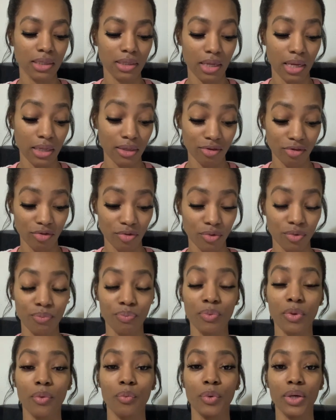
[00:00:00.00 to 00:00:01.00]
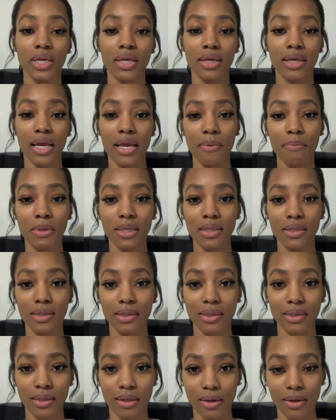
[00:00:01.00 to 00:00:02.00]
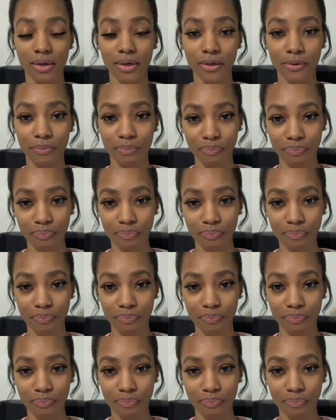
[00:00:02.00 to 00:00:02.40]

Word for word: Esther when he gave me this song